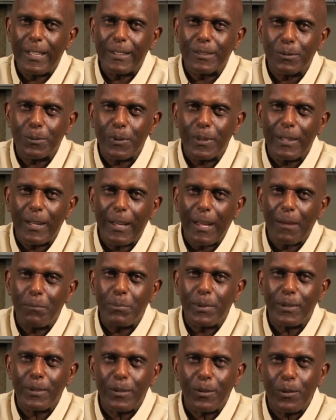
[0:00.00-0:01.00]
as we have
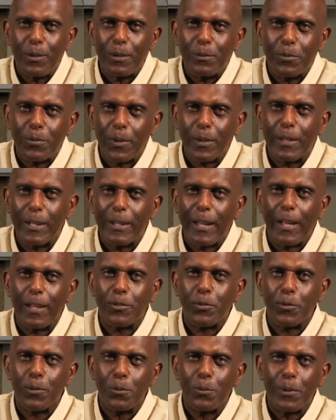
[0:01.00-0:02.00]
been doing for the
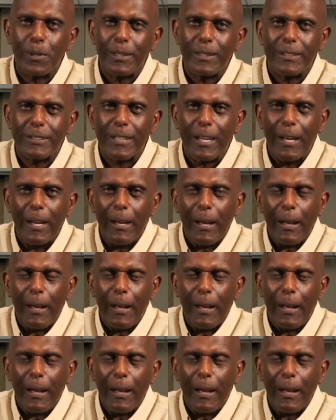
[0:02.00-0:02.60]
last few weeks,